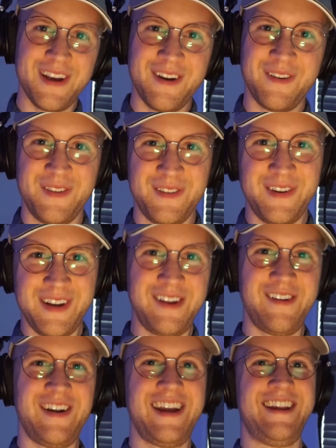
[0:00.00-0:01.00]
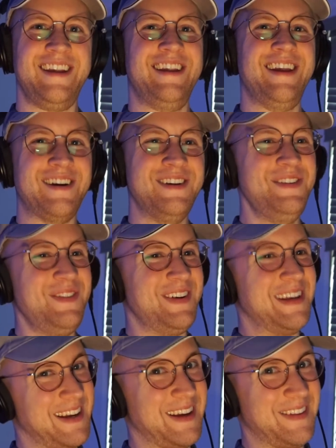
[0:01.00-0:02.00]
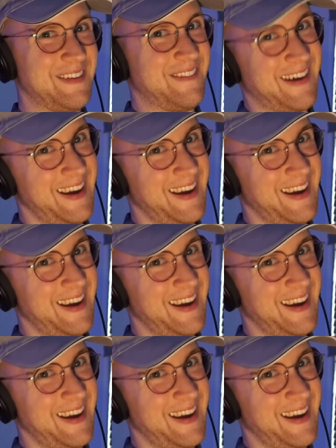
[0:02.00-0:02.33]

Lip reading: But there we go, we recreated it. That was pretty